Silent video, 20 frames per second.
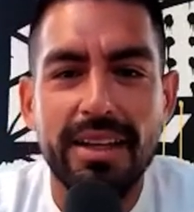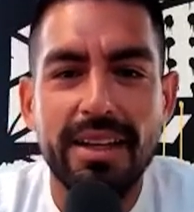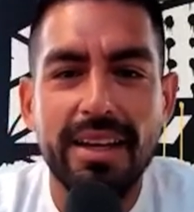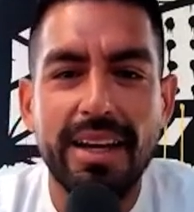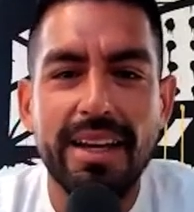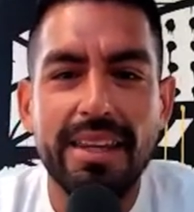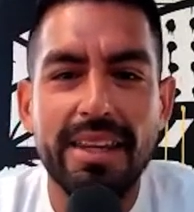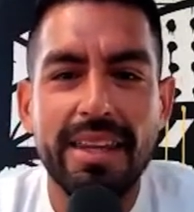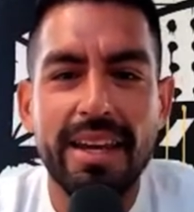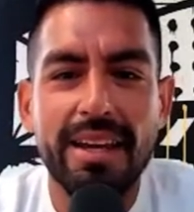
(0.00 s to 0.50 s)

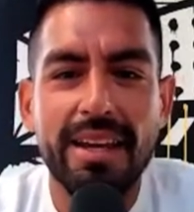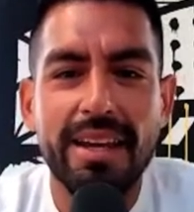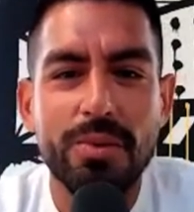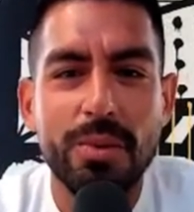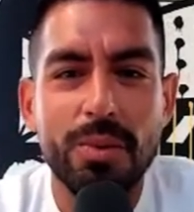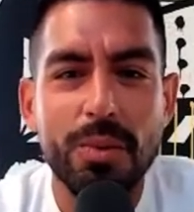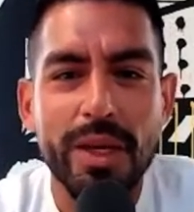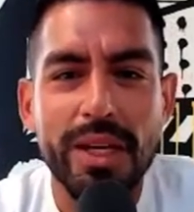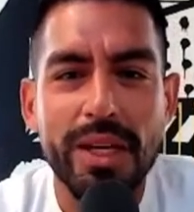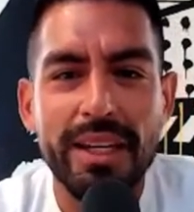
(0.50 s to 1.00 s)
and right. then
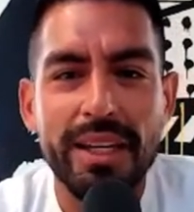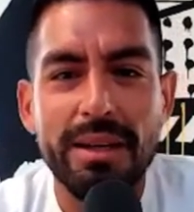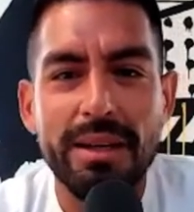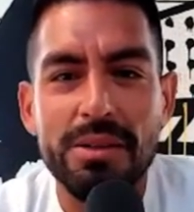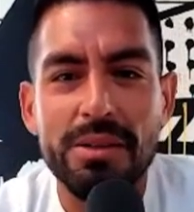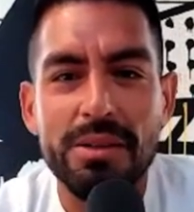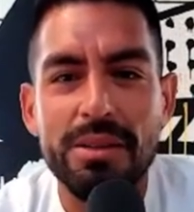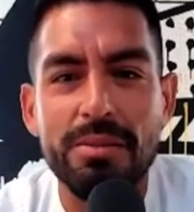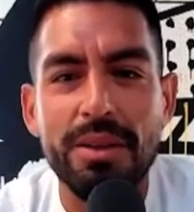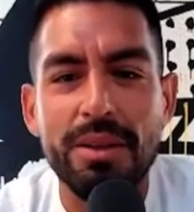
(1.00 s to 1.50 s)
when it came mm-hmm.
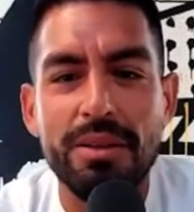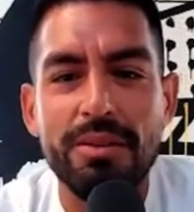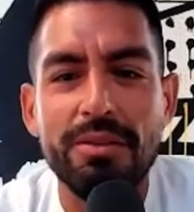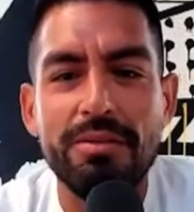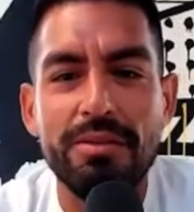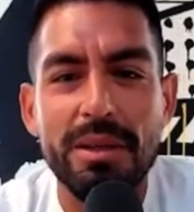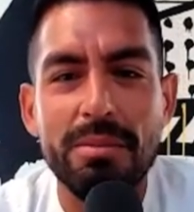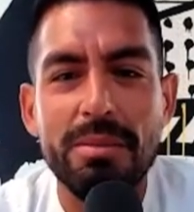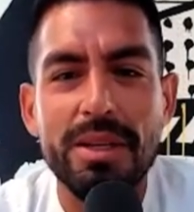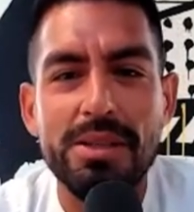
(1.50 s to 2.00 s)
to some of the
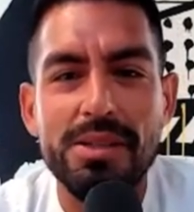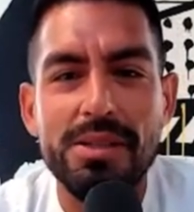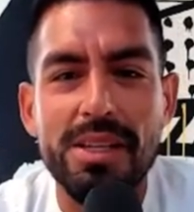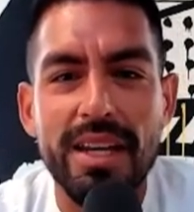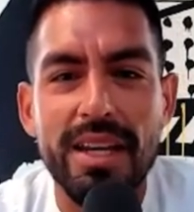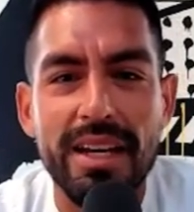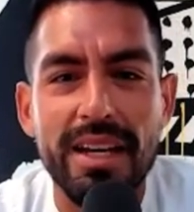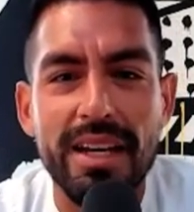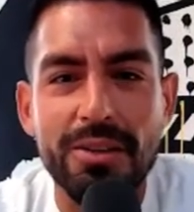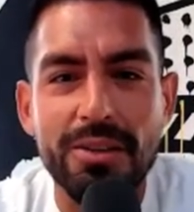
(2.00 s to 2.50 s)
females
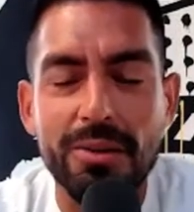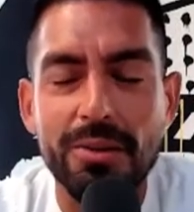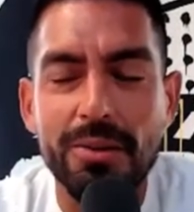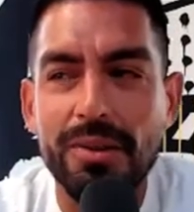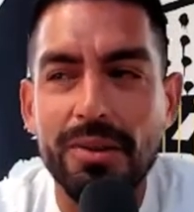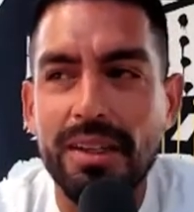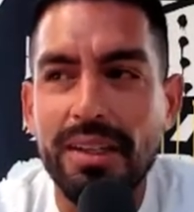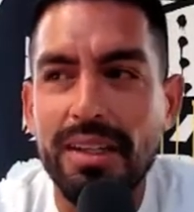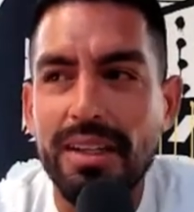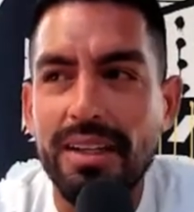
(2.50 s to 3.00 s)
that i knew
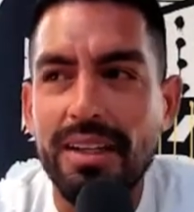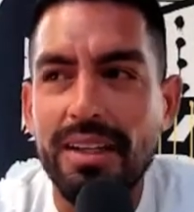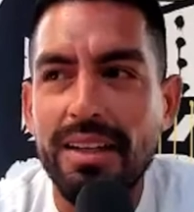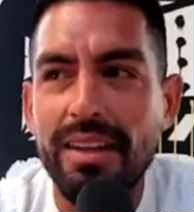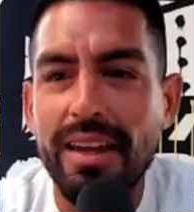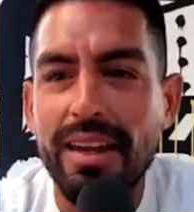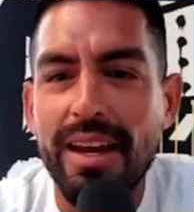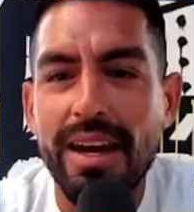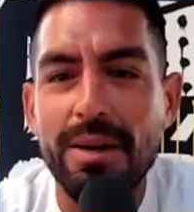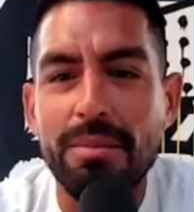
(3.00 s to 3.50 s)

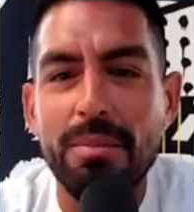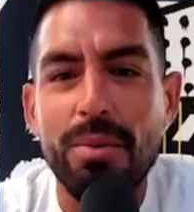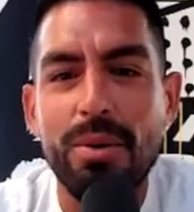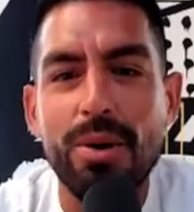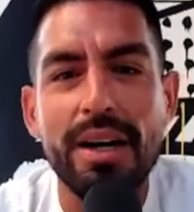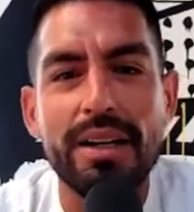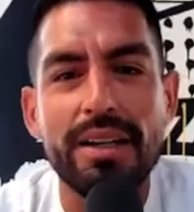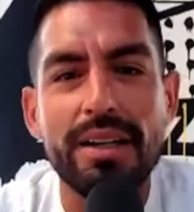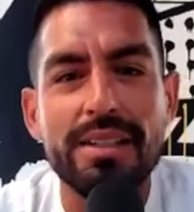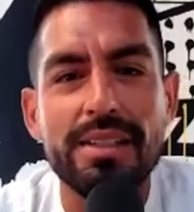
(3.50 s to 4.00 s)
they had a
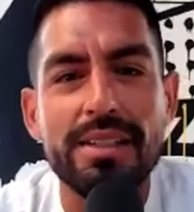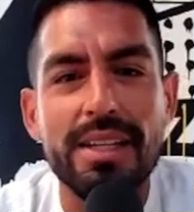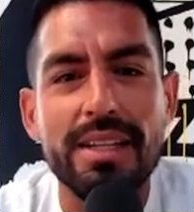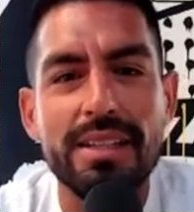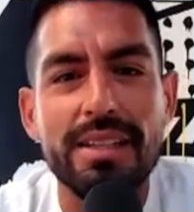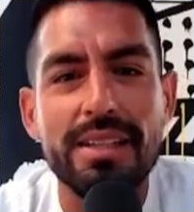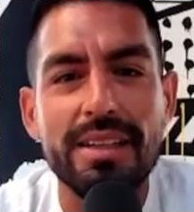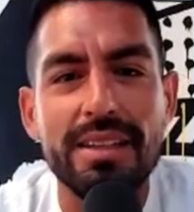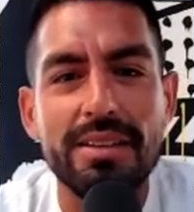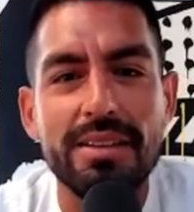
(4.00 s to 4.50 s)
product
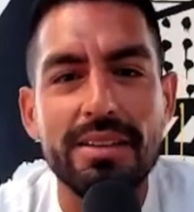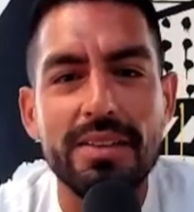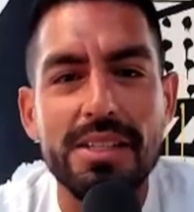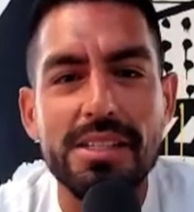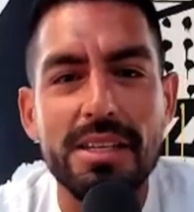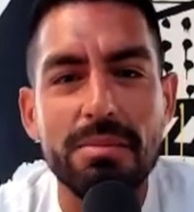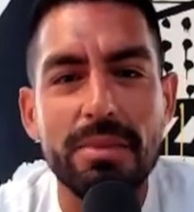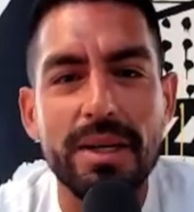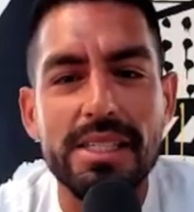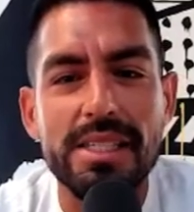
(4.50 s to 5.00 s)
and, and the
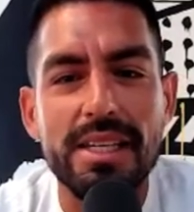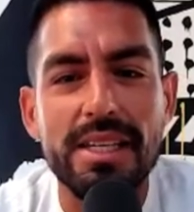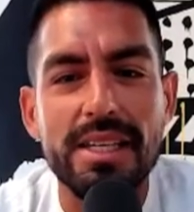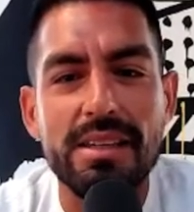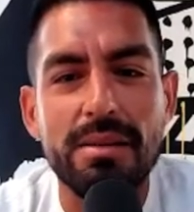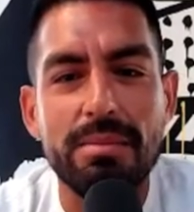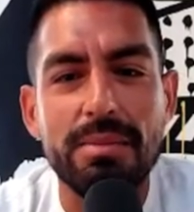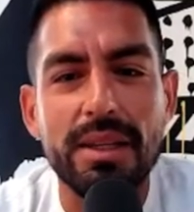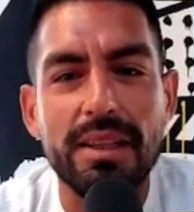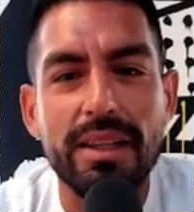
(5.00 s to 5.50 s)
vc might say
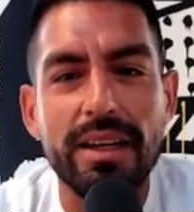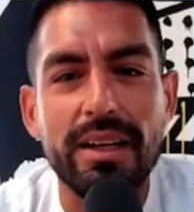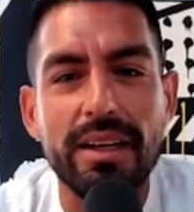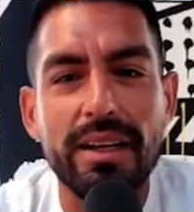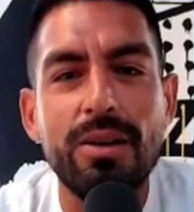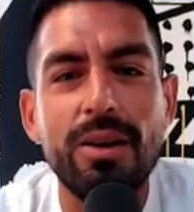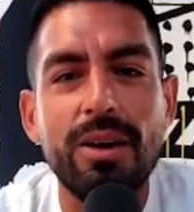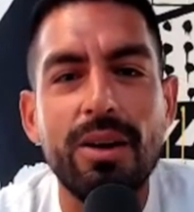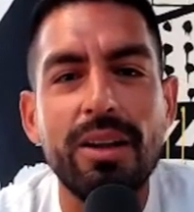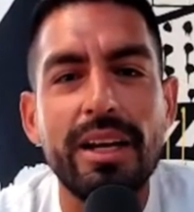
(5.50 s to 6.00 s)
something like
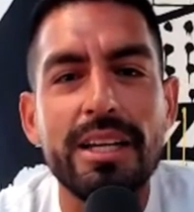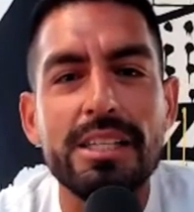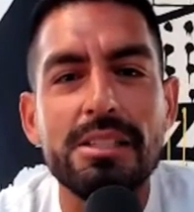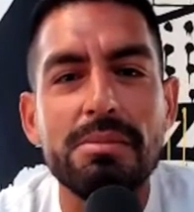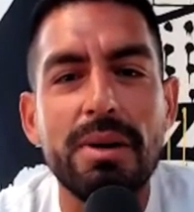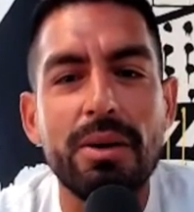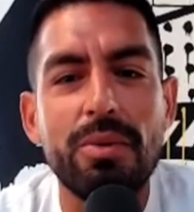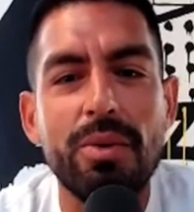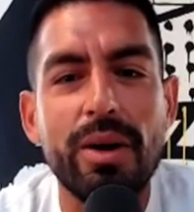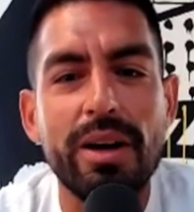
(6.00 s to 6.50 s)
oh i'll ask
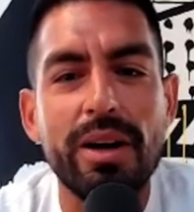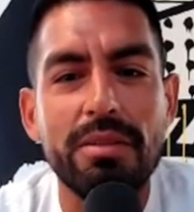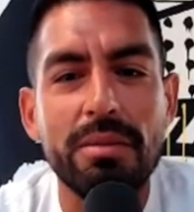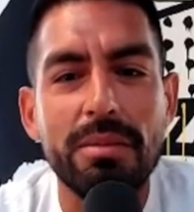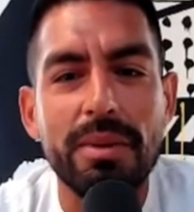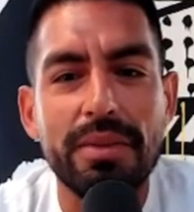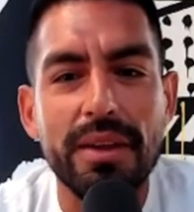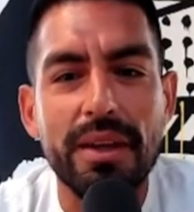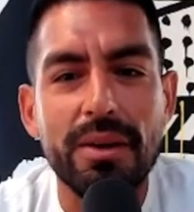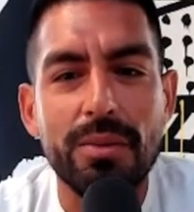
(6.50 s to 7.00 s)
my wife
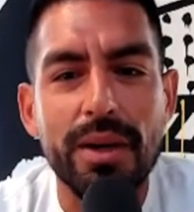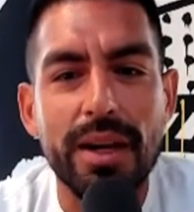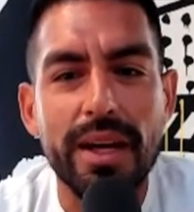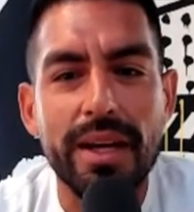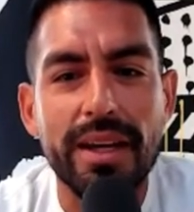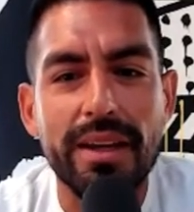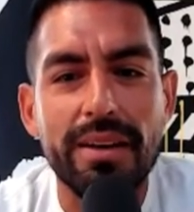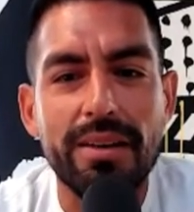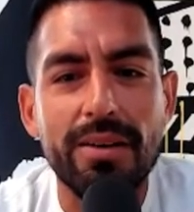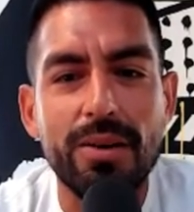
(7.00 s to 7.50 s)
about that when i
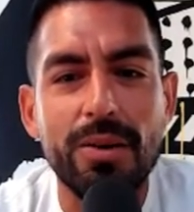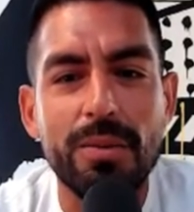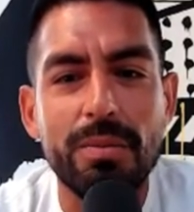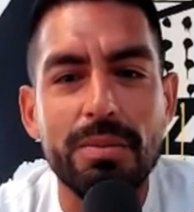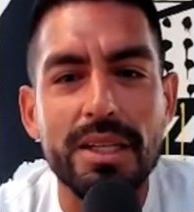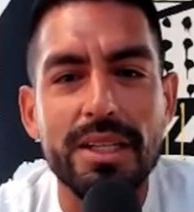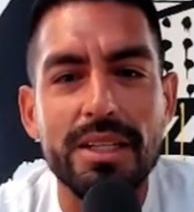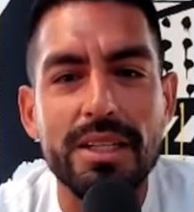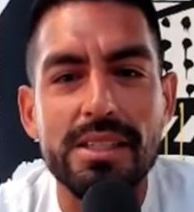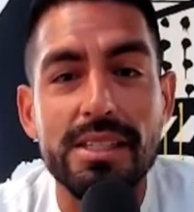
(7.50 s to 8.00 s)
get home
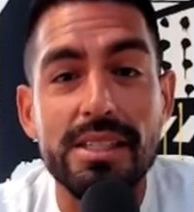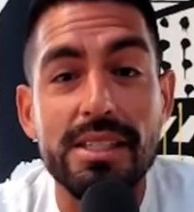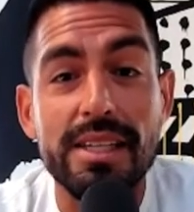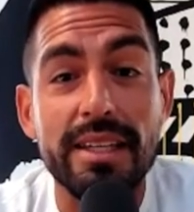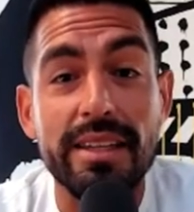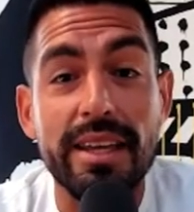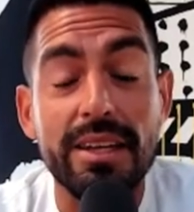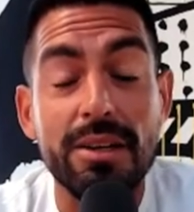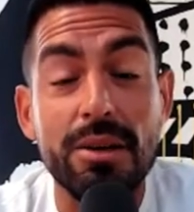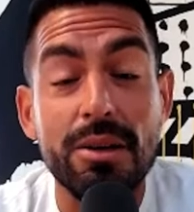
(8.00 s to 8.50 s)
because it's like totally.